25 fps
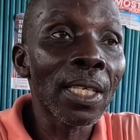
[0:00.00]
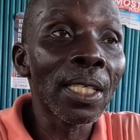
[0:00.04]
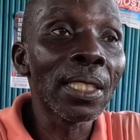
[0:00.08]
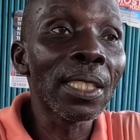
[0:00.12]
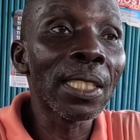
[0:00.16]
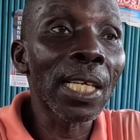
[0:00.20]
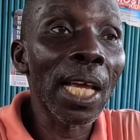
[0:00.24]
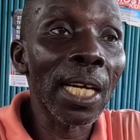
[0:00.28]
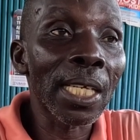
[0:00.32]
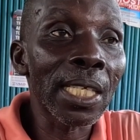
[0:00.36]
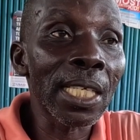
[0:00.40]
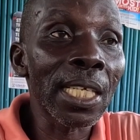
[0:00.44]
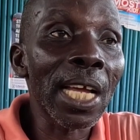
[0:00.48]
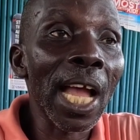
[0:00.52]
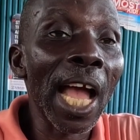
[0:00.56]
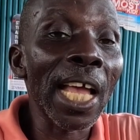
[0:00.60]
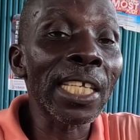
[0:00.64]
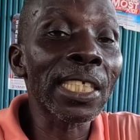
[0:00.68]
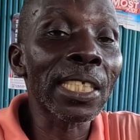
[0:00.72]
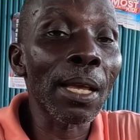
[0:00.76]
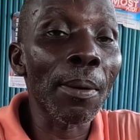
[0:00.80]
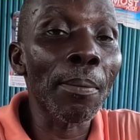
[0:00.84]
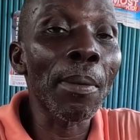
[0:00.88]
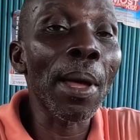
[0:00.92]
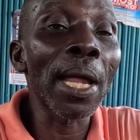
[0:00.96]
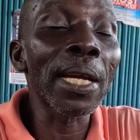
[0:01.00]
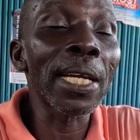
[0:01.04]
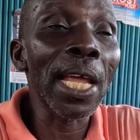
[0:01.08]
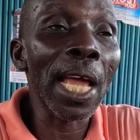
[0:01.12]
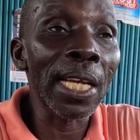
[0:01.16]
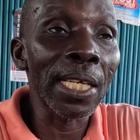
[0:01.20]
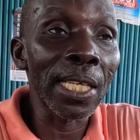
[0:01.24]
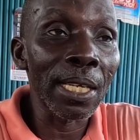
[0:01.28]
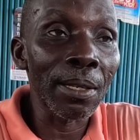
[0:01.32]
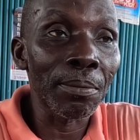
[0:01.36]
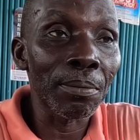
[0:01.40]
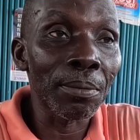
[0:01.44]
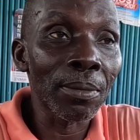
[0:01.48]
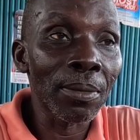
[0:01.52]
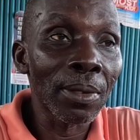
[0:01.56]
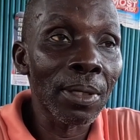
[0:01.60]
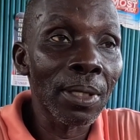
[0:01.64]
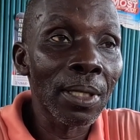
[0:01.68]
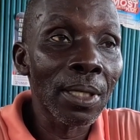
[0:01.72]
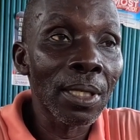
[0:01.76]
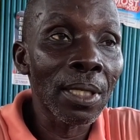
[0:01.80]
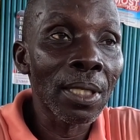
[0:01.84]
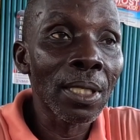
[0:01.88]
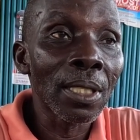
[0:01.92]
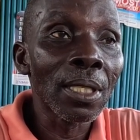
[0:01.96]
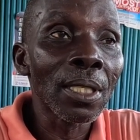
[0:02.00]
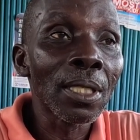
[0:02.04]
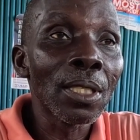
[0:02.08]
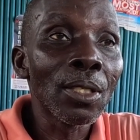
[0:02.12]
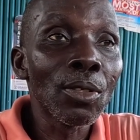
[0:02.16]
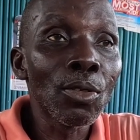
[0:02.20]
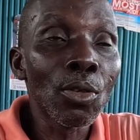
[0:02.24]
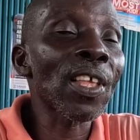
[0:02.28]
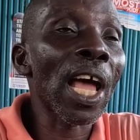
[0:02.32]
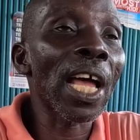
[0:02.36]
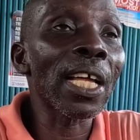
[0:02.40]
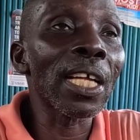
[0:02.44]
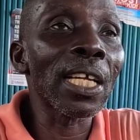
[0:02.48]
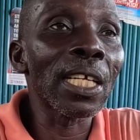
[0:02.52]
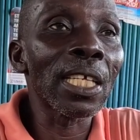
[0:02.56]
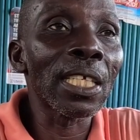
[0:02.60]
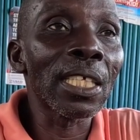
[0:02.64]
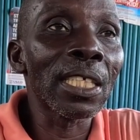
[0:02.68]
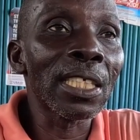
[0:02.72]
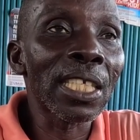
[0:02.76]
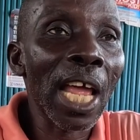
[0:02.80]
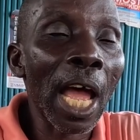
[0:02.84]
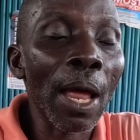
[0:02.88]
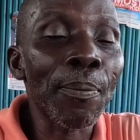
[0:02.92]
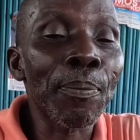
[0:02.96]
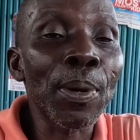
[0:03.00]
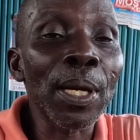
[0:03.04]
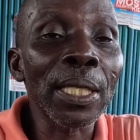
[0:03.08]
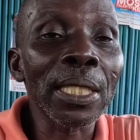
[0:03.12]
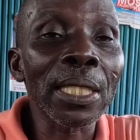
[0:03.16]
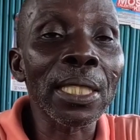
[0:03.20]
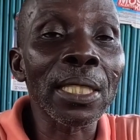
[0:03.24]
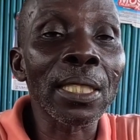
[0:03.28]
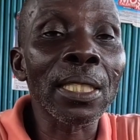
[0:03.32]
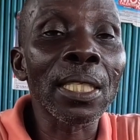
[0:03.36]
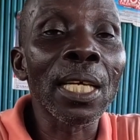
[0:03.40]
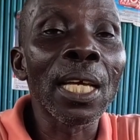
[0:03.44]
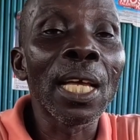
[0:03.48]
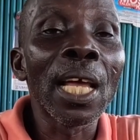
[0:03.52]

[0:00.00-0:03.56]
Takrika is a Marian name, that person.